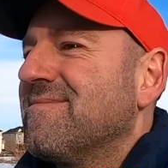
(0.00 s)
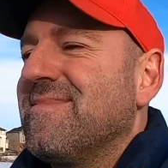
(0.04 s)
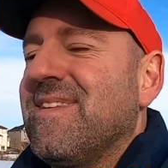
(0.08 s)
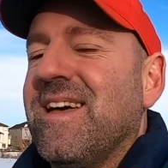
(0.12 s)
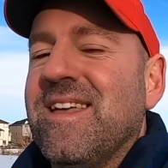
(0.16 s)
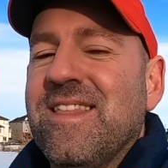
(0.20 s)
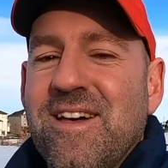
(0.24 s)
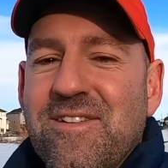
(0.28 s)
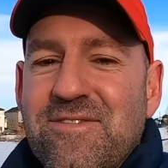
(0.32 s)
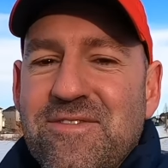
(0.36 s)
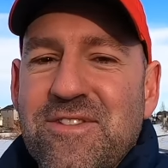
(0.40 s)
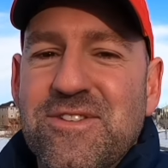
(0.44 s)
I
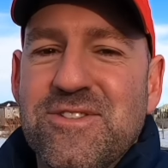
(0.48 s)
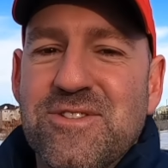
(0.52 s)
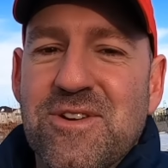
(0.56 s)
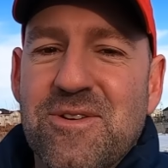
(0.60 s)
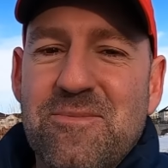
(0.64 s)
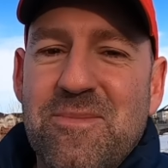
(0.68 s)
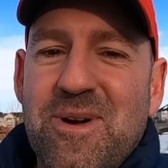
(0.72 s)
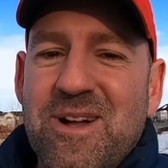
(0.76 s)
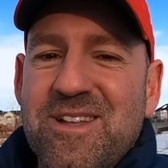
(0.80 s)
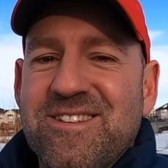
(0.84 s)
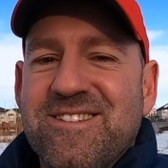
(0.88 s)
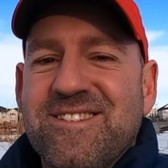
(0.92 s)
love you so
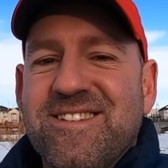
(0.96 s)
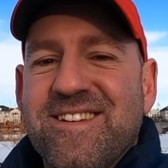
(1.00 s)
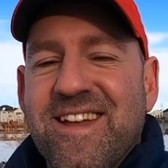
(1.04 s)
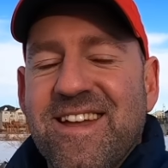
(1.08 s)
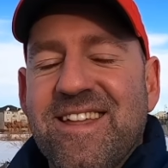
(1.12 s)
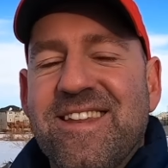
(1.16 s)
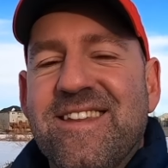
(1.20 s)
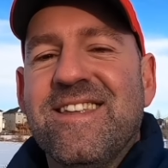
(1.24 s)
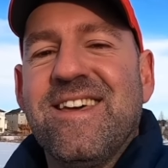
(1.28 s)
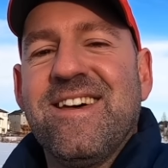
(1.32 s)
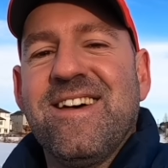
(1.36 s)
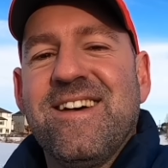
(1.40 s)
much
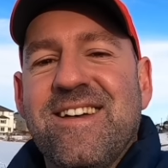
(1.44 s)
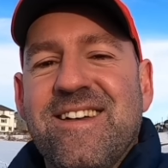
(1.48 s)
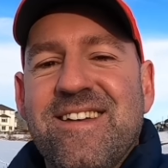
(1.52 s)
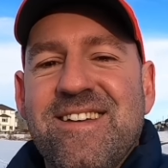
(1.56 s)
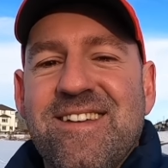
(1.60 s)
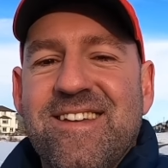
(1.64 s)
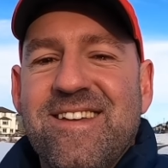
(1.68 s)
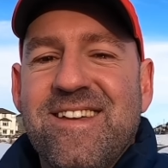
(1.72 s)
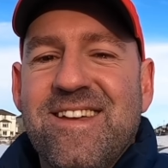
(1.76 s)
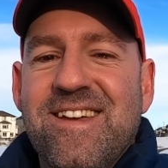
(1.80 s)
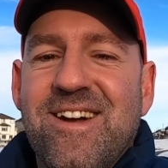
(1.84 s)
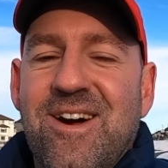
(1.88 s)
and uh,
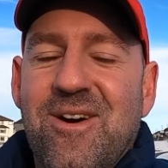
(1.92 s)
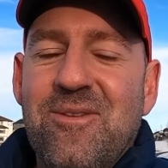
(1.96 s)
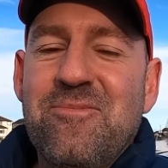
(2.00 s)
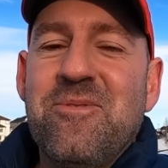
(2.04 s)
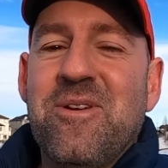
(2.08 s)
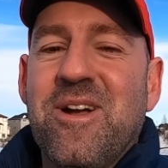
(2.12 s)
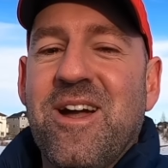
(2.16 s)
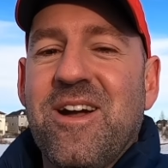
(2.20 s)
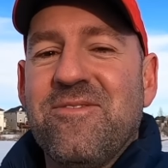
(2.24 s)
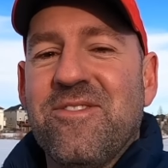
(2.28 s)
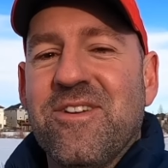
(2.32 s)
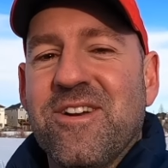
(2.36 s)
hope
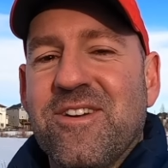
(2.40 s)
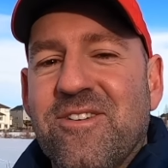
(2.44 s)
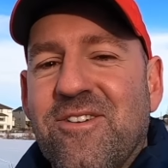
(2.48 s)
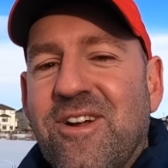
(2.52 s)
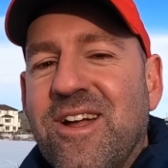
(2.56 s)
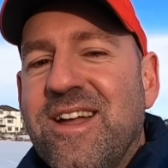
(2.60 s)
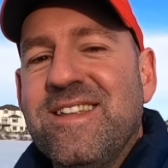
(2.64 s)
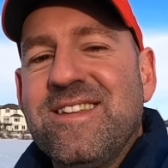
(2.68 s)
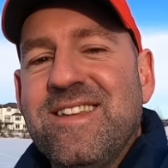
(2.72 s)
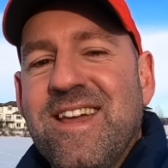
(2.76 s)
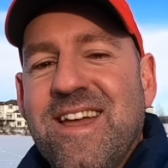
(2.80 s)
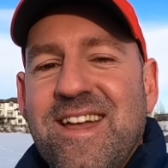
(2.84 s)
you're having a
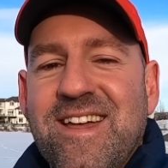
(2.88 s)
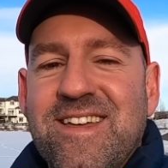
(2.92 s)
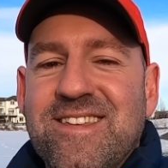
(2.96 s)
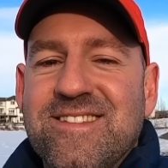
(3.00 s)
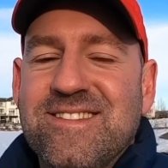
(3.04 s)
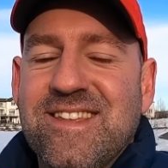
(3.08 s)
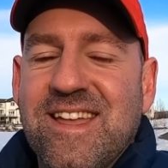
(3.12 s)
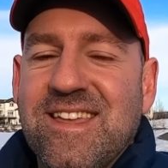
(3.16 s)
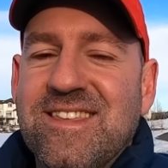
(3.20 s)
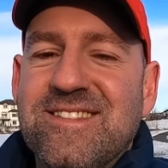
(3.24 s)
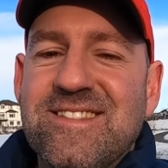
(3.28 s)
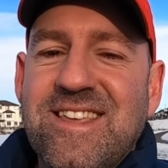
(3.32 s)
great day.
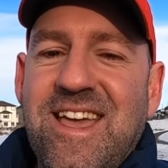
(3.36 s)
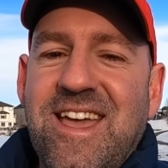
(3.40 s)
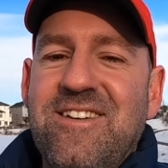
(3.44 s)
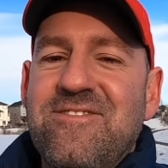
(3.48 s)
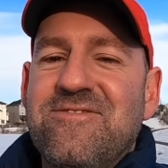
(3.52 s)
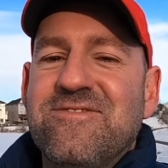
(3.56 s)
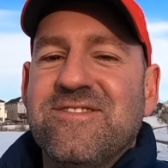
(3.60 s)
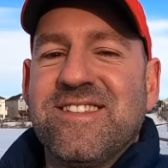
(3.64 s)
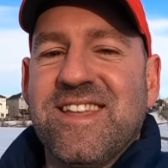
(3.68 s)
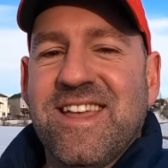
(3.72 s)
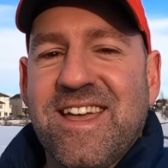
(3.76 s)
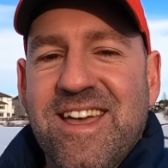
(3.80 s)
Stay
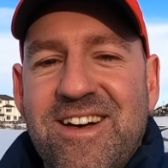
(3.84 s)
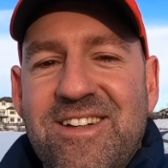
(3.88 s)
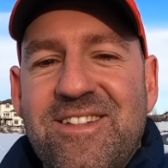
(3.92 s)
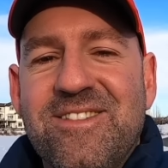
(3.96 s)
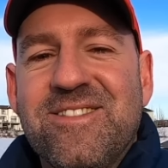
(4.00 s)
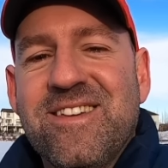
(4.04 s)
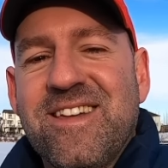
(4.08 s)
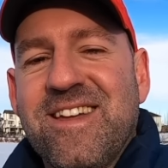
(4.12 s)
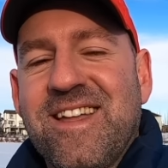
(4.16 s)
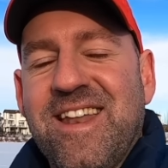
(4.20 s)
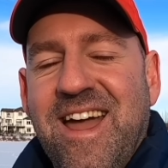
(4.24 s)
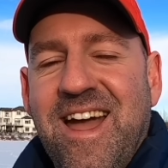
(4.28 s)
safe, stay
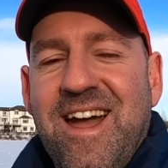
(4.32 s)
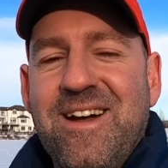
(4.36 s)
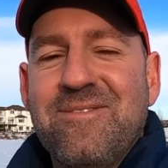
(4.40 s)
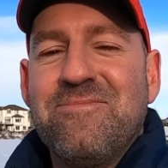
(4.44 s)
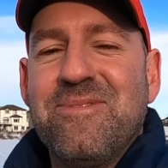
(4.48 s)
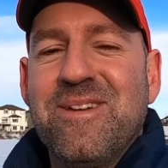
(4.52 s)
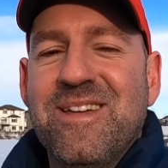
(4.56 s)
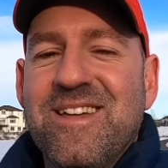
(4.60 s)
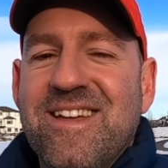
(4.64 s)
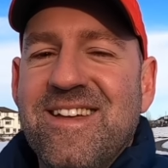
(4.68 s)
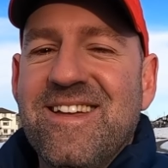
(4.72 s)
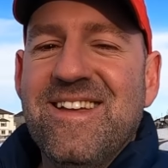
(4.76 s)
healthy and
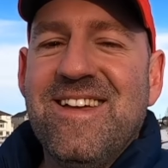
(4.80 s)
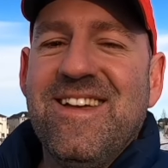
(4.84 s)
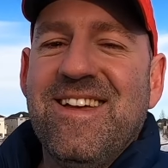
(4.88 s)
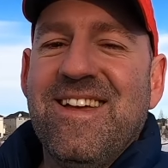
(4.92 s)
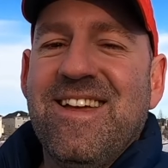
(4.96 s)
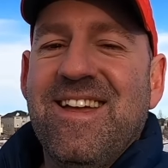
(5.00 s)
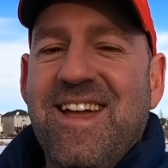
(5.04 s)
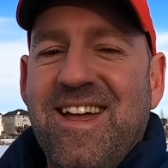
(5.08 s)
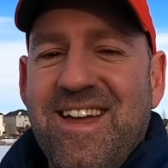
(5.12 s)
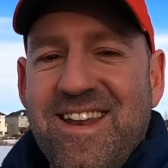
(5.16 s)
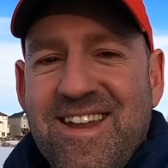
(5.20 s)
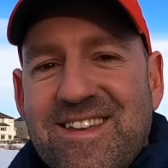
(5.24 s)
happy.
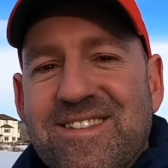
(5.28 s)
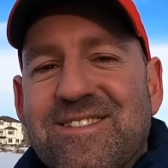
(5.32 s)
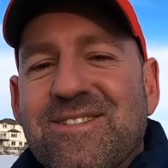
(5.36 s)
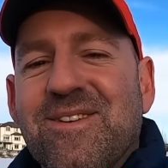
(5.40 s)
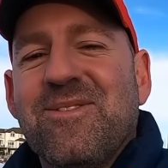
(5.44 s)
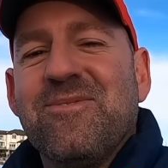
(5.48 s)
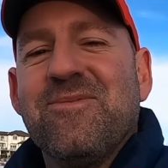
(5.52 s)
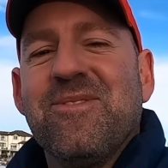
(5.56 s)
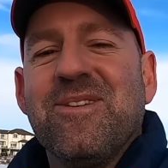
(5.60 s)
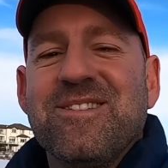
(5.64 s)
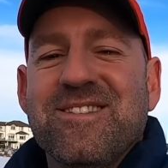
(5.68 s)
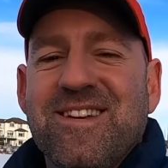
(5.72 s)
And as
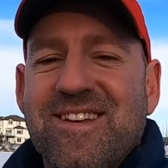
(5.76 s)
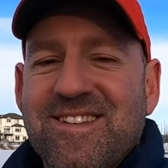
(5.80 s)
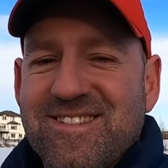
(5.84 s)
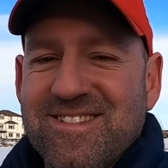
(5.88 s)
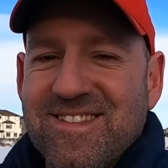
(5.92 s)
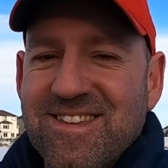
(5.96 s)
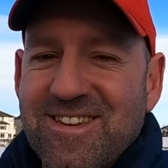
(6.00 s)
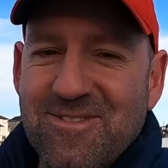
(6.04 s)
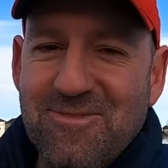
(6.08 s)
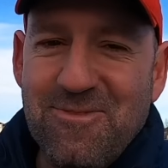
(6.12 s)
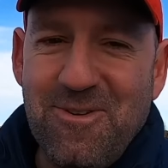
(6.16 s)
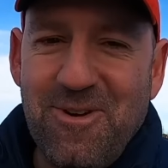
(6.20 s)
always, I'll
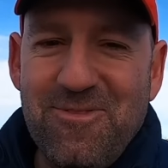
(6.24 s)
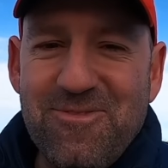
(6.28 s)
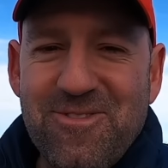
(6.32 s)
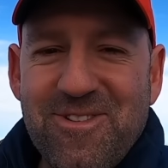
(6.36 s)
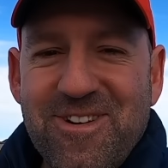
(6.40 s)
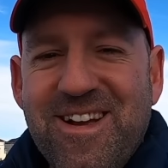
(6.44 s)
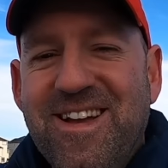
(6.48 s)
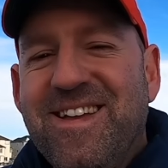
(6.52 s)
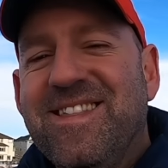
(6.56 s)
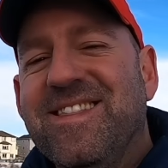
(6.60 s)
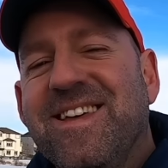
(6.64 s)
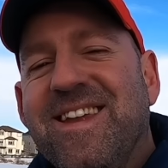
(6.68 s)
see you over
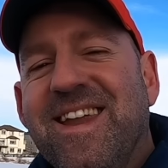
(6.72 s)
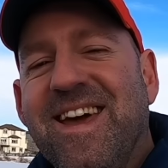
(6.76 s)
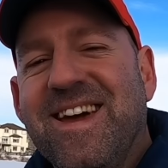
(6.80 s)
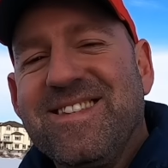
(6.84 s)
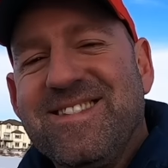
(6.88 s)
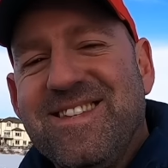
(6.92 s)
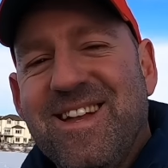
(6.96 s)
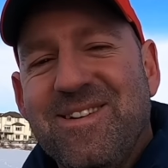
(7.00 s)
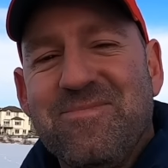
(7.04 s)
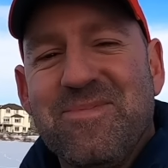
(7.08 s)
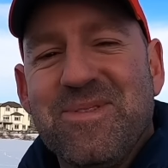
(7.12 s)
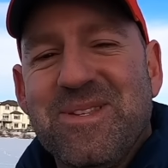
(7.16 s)
in the
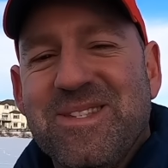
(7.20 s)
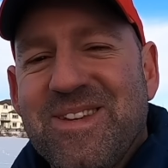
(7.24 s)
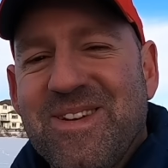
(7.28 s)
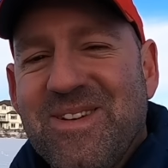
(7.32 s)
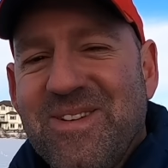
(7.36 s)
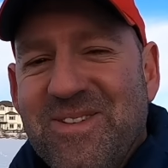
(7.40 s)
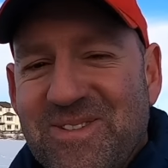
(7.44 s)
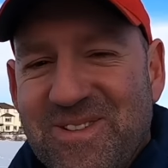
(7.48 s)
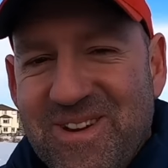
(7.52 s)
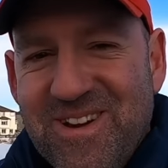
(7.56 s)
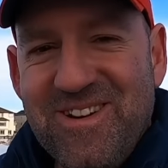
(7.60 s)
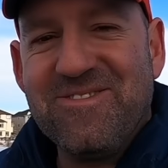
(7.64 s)
next
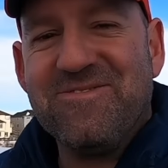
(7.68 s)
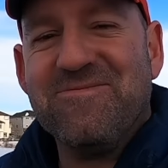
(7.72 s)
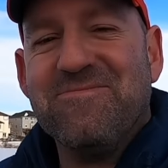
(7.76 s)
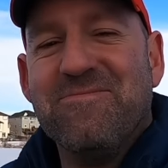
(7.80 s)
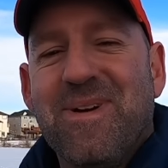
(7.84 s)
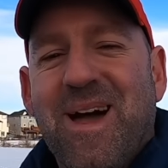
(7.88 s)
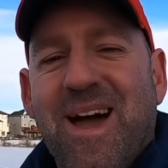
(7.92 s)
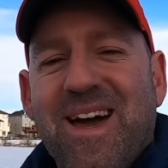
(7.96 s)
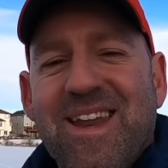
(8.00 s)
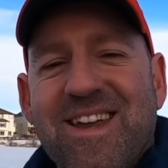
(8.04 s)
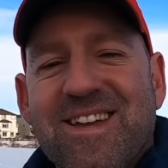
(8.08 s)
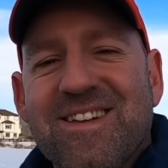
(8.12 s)
episode of
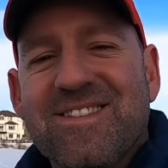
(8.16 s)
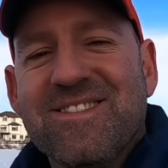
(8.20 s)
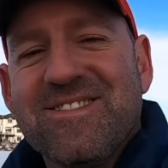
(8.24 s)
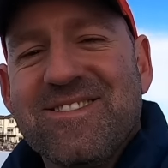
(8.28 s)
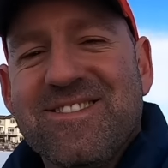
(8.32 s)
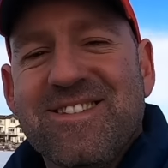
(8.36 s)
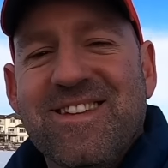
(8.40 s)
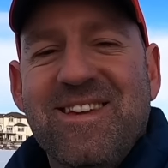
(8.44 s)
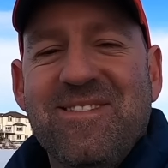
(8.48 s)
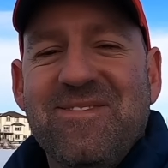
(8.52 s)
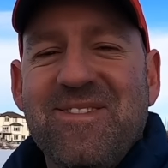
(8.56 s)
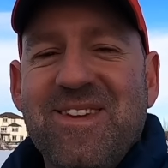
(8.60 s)
Mad
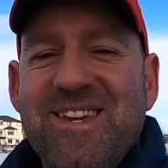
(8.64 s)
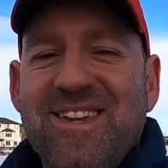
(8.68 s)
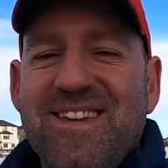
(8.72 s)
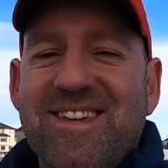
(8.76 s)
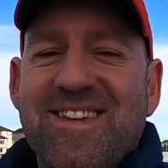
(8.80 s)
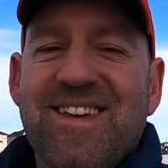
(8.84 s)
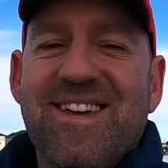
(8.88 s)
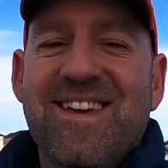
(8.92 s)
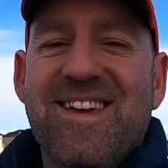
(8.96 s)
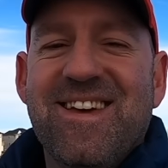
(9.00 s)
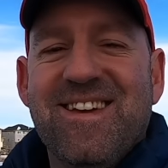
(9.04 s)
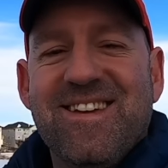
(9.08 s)
English
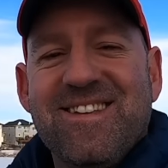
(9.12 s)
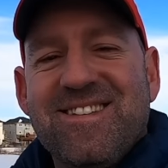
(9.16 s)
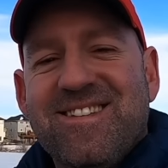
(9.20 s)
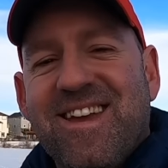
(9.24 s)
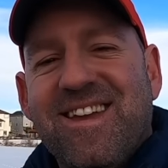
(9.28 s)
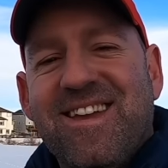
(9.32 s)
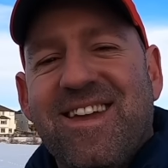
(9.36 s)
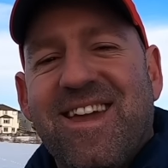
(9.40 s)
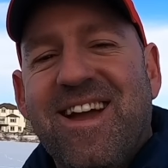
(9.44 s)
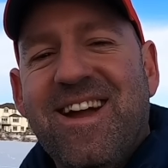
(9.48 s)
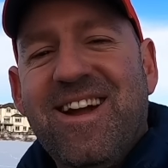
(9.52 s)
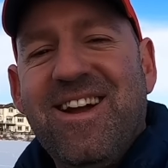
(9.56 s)
TV.
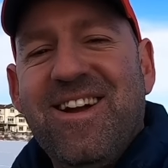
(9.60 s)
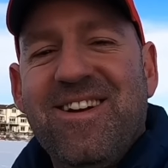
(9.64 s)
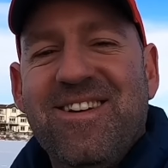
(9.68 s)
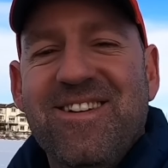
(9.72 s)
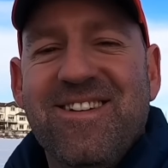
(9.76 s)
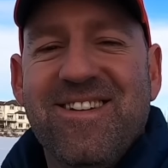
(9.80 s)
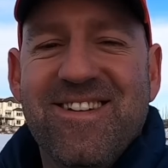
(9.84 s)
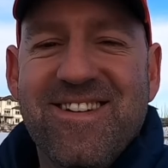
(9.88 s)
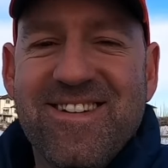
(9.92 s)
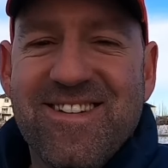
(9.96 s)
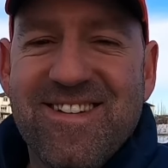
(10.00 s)
Take care.